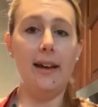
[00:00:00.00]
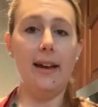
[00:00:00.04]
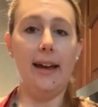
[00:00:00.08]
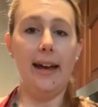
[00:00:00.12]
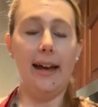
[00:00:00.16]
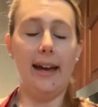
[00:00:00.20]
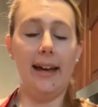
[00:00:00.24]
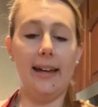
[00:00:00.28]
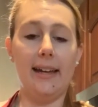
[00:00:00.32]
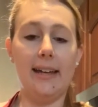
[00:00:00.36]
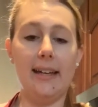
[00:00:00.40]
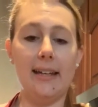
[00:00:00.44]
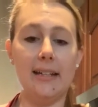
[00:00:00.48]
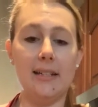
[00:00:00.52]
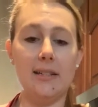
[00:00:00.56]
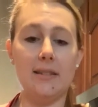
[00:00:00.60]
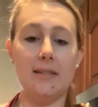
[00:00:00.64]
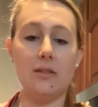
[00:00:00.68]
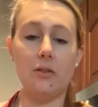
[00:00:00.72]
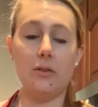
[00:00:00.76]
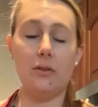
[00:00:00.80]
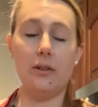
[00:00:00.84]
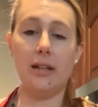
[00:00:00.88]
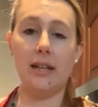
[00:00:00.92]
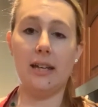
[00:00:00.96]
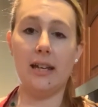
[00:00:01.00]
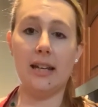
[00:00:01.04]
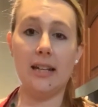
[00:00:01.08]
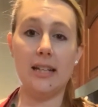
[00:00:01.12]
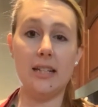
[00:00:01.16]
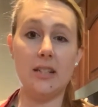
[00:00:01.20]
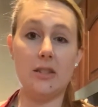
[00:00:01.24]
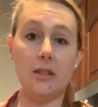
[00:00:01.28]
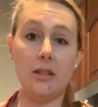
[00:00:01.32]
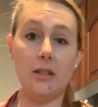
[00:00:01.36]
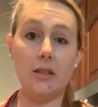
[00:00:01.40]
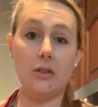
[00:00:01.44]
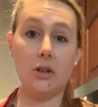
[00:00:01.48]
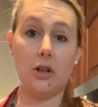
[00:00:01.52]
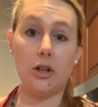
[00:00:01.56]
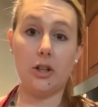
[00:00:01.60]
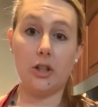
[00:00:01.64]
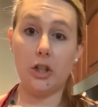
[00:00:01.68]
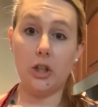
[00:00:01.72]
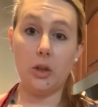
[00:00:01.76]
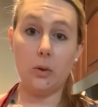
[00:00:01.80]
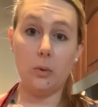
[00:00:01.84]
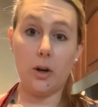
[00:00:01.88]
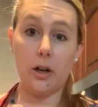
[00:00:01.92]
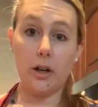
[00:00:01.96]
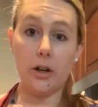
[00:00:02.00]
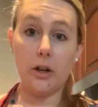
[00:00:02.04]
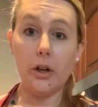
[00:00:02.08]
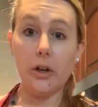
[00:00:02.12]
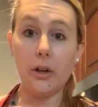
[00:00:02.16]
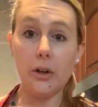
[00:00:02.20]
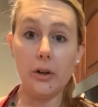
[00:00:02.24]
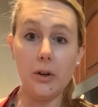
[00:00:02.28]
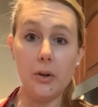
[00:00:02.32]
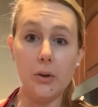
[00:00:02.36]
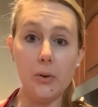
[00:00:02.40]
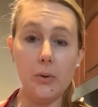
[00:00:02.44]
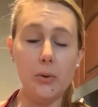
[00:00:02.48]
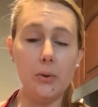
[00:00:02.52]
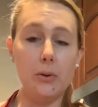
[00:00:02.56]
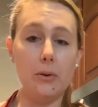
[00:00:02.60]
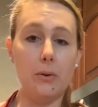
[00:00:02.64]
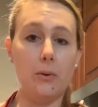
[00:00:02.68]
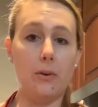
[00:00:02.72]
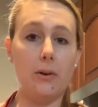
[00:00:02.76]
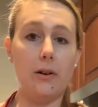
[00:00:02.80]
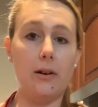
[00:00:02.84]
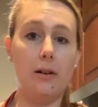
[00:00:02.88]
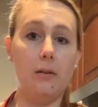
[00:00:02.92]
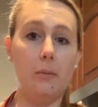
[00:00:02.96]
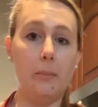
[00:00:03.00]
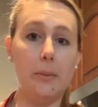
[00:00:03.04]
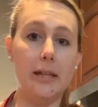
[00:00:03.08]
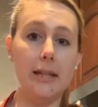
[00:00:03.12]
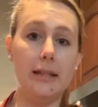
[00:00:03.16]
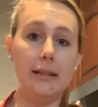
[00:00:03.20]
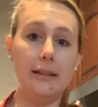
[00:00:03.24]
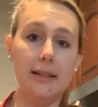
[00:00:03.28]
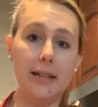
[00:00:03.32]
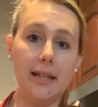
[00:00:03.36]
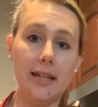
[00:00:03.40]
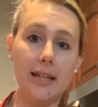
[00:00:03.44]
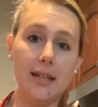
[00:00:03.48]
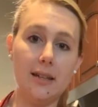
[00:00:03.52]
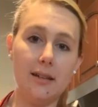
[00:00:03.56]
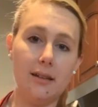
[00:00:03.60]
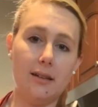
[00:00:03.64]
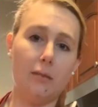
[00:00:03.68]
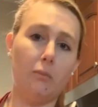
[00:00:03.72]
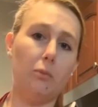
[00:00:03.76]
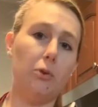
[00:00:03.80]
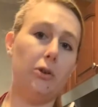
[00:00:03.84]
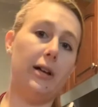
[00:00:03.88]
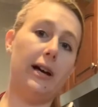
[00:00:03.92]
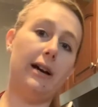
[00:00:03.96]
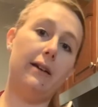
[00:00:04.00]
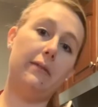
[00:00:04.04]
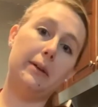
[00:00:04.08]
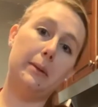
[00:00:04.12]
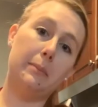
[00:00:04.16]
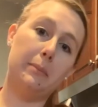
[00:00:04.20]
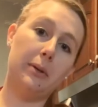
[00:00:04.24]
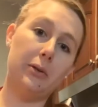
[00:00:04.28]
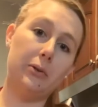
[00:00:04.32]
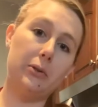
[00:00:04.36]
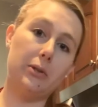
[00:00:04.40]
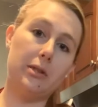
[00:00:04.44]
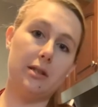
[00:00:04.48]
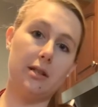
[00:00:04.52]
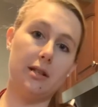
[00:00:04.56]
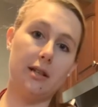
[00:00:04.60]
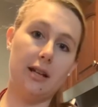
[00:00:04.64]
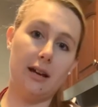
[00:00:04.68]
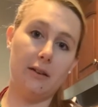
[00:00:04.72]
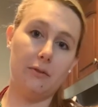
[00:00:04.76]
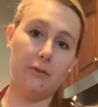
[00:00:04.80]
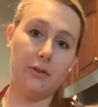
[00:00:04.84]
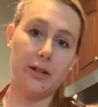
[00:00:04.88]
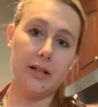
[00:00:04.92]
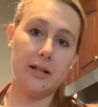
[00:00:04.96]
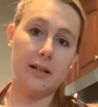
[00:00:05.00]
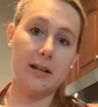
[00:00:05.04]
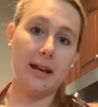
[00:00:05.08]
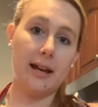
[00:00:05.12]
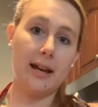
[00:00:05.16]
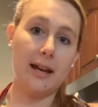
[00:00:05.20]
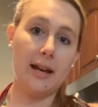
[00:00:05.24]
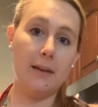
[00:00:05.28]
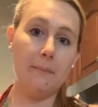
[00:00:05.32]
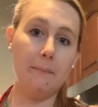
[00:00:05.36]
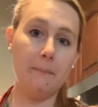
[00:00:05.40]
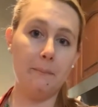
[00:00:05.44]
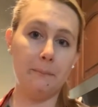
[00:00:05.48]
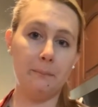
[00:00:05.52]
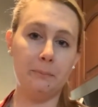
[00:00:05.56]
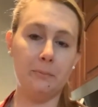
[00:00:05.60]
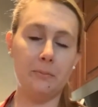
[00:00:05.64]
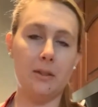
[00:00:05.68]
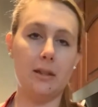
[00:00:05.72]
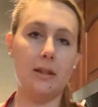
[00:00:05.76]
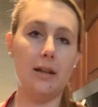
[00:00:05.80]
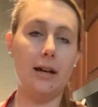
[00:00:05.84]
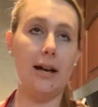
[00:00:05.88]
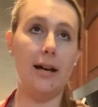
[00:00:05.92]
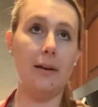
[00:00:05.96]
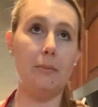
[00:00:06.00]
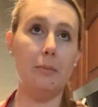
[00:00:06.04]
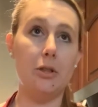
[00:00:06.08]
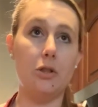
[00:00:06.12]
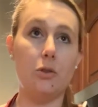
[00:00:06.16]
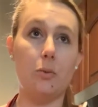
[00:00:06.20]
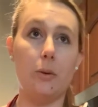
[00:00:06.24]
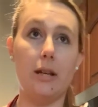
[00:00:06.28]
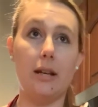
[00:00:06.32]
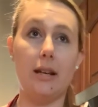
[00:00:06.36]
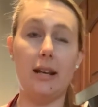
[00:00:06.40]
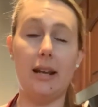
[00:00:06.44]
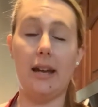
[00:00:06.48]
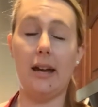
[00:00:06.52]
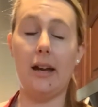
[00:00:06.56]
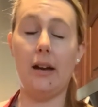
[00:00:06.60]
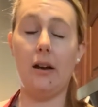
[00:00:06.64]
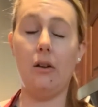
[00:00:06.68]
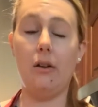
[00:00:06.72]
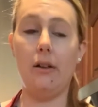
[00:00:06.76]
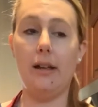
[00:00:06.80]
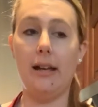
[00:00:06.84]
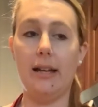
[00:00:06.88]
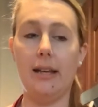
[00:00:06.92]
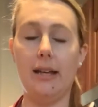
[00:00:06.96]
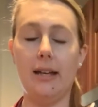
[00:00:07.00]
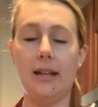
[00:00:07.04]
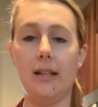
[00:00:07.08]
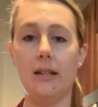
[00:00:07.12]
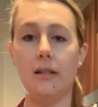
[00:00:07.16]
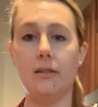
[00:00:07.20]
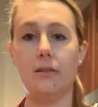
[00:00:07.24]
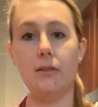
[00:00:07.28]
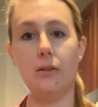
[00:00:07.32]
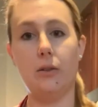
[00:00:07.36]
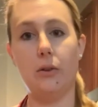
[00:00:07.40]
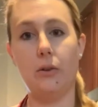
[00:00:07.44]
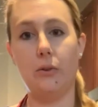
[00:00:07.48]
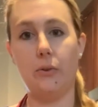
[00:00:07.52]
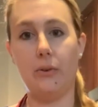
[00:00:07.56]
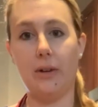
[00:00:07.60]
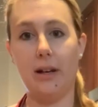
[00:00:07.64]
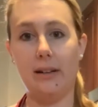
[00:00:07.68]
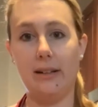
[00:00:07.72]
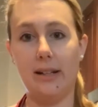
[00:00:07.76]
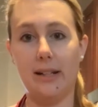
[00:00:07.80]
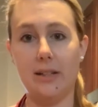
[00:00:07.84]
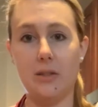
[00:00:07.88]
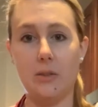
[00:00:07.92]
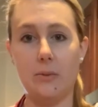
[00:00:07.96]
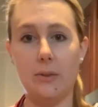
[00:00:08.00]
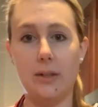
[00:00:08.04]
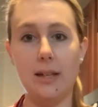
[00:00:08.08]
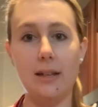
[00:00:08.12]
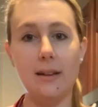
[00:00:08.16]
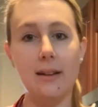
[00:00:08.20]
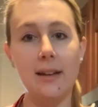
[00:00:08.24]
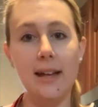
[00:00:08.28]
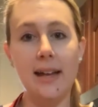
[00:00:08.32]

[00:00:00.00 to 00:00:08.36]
And so again, it's either a QR code or it'll be a link, and we'll have it posted every day between now and throughout next week.